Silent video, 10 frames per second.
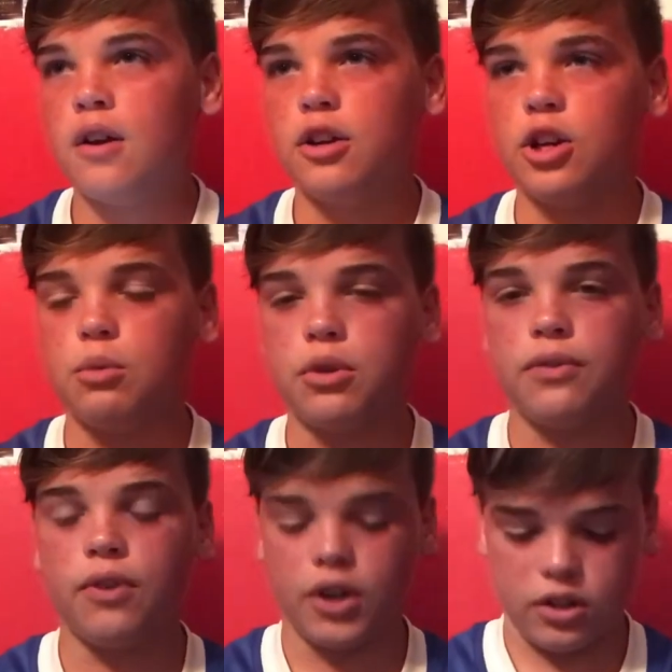you're with
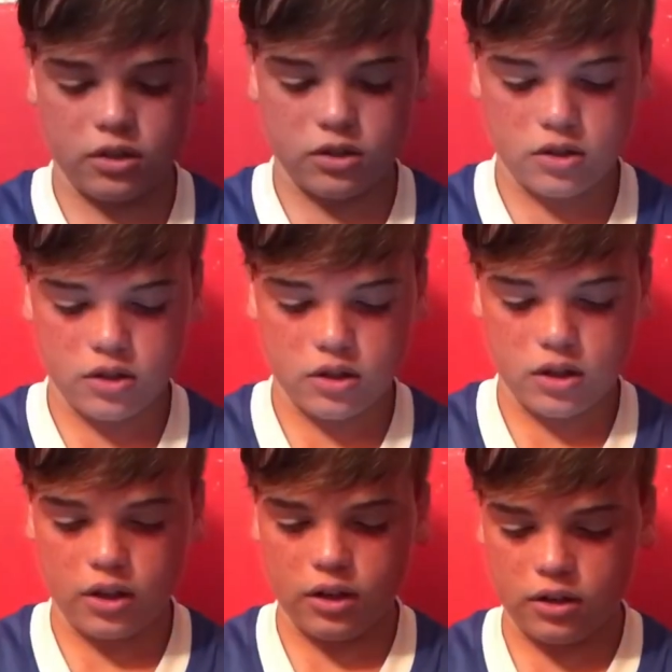friends,
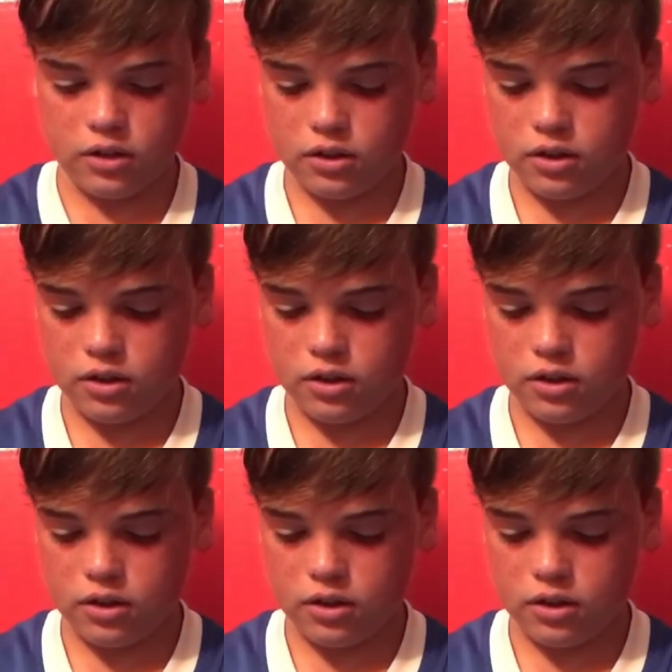and